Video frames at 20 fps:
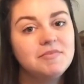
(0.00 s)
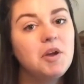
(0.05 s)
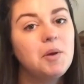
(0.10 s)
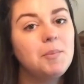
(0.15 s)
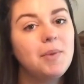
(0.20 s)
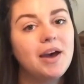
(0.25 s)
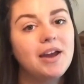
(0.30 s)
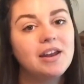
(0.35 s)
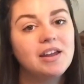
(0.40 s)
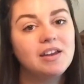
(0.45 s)
I'm
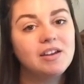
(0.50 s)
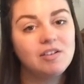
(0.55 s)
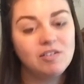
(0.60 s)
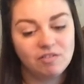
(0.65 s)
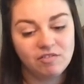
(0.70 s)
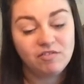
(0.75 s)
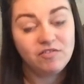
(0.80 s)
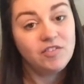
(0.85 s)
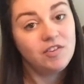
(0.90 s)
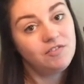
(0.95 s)
adding
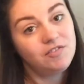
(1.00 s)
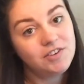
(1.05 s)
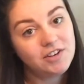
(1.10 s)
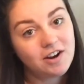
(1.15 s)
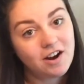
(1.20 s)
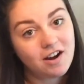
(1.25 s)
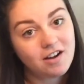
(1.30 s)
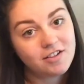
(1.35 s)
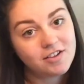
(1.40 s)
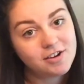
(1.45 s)

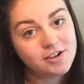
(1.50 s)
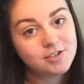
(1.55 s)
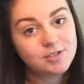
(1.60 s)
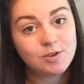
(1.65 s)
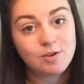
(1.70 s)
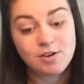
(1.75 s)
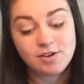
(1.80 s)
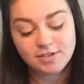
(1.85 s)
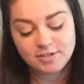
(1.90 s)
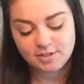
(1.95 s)
$50
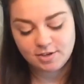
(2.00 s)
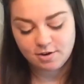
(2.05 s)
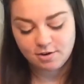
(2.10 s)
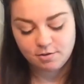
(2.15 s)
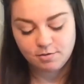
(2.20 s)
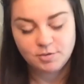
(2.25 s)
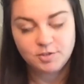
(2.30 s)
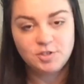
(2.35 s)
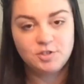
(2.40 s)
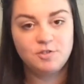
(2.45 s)

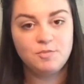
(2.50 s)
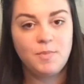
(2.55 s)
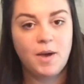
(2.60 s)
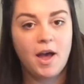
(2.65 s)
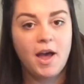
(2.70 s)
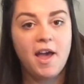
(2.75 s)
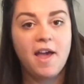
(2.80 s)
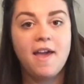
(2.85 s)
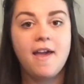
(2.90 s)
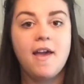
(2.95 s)
also to
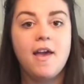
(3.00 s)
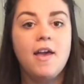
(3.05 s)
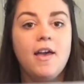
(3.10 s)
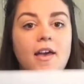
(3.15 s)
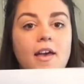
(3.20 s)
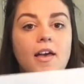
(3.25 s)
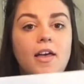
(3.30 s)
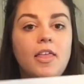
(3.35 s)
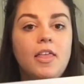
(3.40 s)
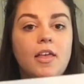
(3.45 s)
my
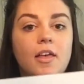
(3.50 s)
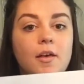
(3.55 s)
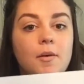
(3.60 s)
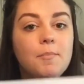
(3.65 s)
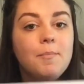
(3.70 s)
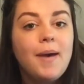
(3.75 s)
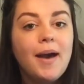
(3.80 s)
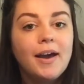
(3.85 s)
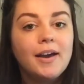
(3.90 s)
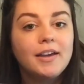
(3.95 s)

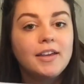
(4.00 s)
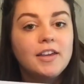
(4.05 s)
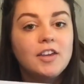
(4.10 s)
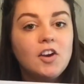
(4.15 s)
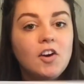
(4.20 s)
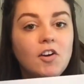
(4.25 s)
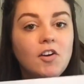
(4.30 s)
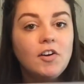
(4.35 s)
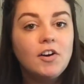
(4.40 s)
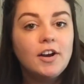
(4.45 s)

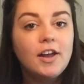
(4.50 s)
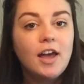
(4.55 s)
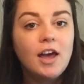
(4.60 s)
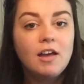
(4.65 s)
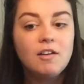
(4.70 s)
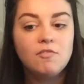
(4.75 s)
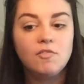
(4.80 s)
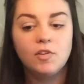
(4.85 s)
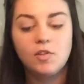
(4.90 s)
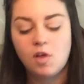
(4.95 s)
backyard
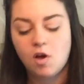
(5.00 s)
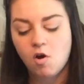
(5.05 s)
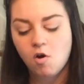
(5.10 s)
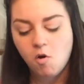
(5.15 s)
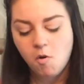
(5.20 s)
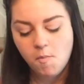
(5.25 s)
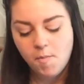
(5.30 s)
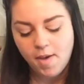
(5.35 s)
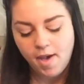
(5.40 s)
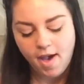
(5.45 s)

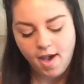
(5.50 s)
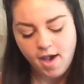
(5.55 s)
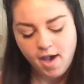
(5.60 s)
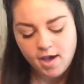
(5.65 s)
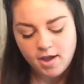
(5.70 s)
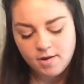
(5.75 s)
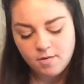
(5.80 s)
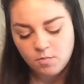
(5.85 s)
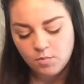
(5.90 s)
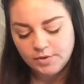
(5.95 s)
envelope.
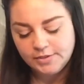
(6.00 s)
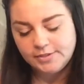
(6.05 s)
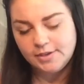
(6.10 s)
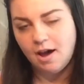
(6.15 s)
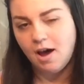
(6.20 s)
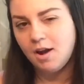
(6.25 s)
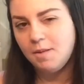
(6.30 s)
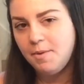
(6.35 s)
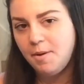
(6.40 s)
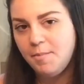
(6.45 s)
And what's
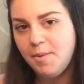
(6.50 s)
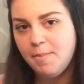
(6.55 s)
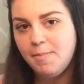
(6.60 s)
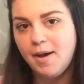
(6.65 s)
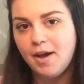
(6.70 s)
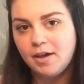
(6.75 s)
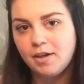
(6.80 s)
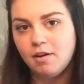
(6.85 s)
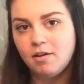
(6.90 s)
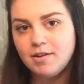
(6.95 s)
odd about my
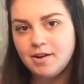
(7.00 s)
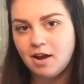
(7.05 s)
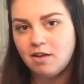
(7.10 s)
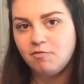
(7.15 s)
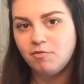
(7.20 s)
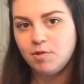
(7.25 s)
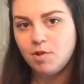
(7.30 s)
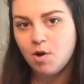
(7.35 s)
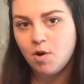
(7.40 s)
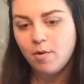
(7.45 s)
backyard
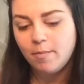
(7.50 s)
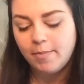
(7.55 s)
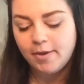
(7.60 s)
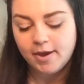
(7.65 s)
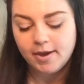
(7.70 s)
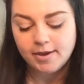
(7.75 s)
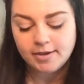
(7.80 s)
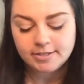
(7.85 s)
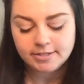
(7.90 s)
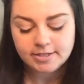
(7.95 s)
envelope
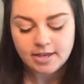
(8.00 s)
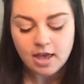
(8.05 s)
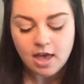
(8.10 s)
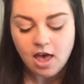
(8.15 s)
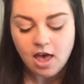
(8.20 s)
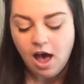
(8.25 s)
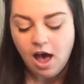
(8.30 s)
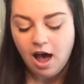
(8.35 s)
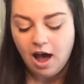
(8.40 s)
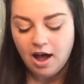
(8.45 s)
is
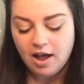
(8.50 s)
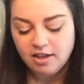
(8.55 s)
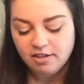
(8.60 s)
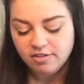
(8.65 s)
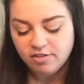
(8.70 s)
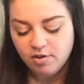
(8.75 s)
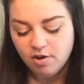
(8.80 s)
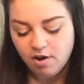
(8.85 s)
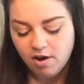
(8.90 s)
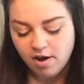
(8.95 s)
I
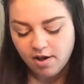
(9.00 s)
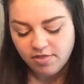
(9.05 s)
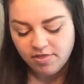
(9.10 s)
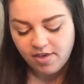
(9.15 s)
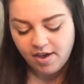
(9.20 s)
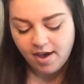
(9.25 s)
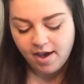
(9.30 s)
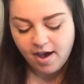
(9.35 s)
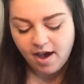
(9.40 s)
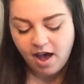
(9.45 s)
thought
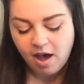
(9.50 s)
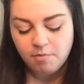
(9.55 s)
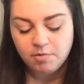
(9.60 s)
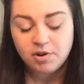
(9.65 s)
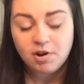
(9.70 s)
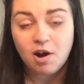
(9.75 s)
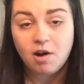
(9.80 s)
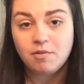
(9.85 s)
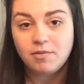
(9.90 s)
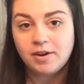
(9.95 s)
that I would
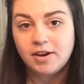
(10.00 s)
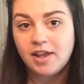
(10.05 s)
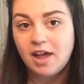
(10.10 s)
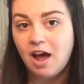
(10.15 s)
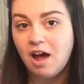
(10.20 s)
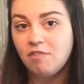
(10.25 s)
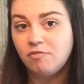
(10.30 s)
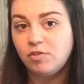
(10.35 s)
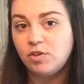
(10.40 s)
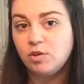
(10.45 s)
already
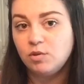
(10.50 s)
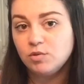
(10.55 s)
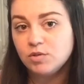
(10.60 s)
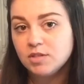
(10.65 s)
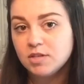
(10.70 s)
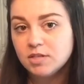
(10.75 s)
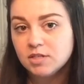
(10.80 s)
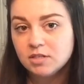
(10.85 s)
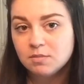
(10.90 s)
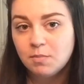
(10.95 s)
have used
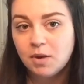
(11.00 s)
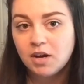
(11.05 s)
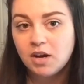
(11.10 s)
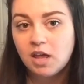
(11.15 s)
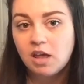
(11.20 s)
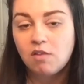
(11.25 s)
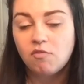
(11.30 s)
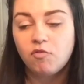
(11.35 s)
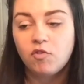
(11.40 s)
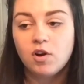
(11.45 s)
this
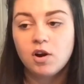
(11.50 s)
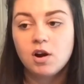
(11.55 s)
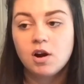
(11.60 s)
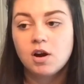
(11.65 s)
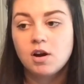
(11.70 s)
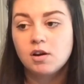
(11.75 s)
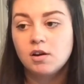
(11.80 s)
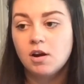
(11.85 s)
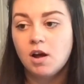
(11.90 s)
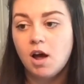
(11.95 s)
money
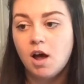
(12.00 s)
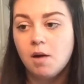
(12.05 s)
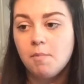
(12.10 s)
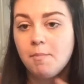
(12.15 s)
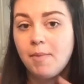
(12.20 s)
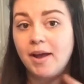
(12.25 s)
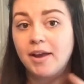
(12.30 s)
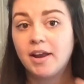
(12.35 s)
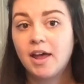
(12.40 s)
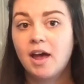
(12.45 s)
for
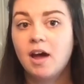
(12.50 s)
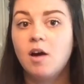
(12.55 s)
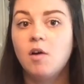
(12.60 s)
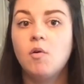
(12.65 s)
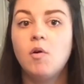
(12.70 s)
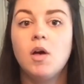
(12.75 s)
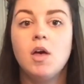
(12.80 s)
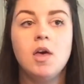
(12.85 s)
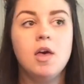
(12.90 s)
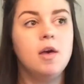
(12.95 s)
by
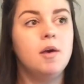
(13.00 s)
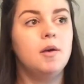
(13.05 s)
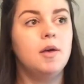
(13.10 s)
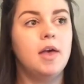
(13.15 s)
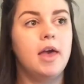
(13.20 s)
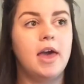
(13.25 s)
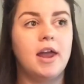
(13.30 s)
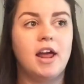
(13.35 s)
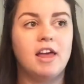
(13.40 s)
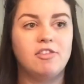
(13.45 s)
now,
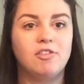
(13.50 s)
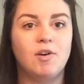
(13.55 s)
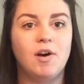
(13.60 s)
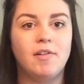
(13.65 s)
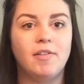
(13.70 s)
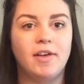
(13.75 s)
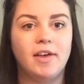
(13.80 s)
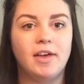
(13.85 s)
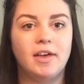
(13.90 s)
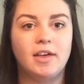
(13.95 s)
and I thought
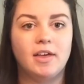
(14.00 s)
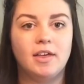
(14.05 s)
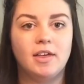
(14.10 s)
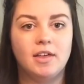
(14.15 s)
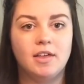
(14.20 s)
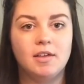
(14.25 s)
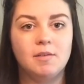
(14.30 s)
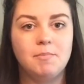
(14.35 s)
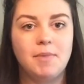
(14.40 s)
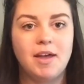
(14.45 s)
like
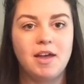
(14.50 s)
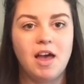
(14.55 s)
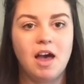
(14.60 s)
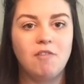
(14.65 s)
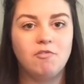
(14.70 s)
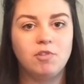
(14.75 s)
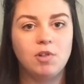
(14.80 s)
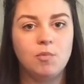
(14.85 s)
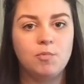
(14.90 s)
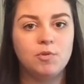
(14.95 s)
my
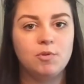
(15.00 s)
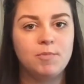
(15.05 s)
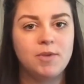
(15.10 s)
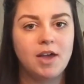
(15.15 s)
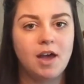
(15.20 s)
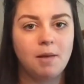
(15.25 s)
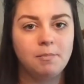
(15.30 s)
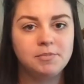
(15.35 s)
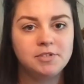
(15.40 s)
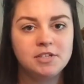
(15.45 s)
envelope would be
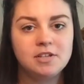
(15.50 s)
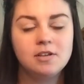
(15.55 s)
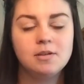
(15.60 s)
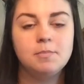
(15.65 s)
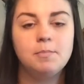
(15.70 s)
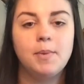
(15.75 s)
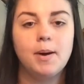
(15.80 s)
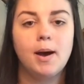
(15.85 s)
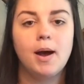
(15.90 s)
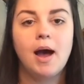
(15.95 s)

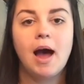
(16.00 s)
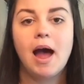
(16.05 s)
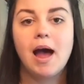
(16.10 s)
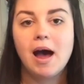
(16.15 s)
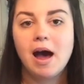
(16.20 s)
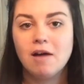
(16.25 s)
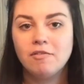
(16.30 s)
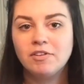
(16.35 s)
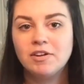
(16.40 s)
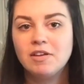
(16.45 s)
empty, but I
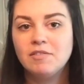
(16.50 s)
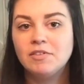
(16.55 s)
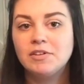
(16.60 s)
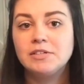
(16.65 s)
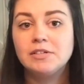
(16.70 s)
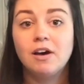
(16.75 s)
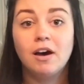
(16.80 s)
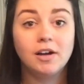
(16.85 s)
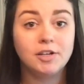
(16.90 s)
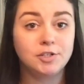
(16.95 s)
haven't even
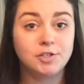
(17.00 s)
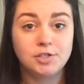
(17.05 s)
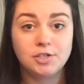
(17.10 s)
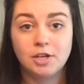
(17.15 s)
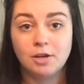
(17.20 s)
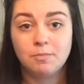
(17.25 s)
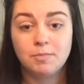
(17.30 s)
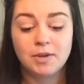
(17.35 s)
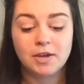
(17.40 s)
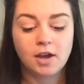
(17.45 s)
touched
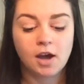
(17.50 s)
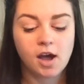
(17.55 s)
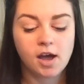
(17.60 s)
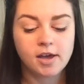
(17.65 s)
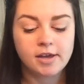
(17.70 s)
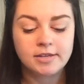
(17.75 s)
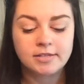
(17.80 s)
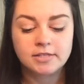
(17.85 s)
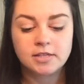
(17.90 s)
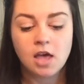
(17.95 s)
it
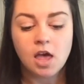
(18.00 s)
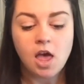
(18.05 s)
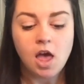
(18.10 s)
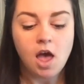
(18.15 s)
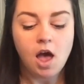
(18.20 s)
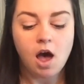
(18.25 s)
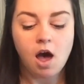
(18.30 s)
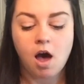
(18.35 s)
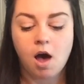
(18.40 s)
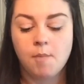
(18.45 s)
because
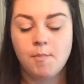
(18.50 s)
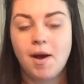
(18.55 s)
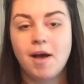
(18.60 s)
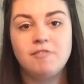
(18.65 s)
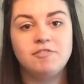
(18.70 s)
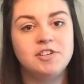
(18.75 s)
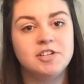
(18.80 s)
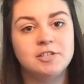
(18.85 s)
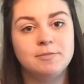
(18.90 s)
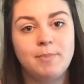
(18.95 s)

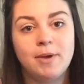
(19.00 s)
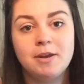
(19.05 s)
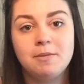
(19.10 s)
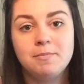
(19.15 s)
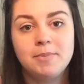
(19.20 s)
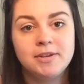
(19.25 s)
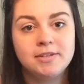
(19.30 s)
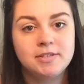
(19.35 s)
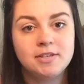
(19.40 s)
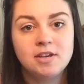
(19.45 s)
I've just been
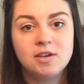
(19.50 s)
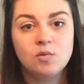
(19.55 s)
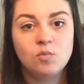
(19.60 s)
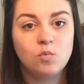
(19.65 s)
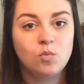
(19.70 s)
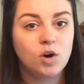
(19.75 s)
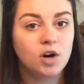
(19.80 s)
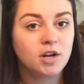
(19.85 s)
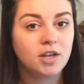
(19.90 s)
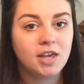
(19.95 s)
busy
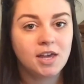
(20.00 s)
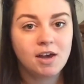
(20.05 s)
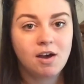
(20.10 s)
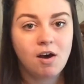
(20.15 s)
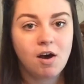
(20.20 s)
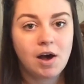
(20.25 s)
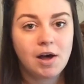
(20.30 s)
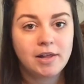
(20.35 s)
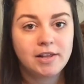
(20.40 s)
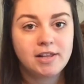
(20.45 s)
working
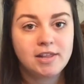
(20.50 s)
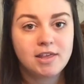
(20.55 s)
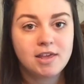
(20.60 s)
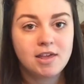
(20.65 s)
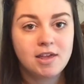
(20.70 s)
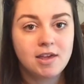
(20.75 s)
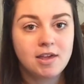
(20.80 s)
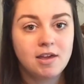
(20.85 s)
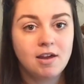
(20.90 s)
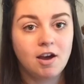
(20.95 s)
on
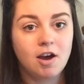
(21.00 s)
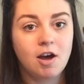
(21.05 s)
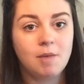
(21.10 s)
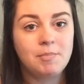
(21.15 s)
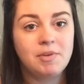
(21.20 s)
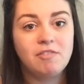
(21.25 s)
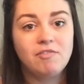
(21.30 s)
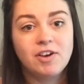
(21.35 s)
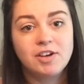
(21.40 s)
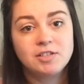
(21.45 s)
the
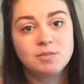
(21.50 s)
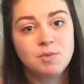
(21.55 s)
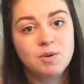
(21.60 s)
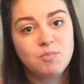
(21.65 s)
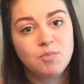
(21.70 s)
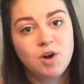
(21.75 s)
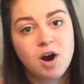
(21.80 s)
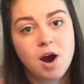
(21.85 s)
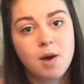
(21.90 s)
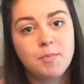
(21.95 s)

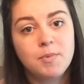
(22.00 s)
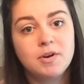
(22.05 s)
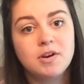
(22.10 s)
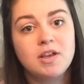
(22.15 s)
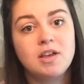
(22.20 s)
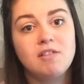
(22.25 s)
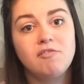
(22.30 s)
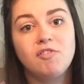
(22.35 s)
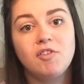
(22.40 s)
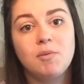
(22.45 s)
investment
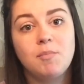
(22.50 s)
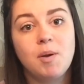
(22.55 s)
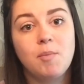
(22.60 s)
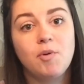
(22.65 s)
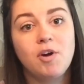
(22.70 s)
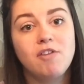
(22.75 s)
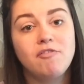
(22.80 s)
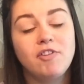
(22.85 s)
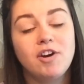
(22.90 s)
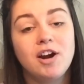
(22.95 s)
property for my
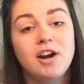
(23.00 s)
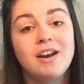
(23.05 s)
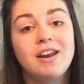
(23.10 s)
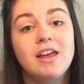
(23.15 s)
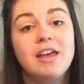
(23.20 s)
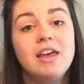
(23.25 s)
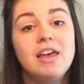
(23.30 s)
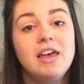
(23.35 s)
boyfriend.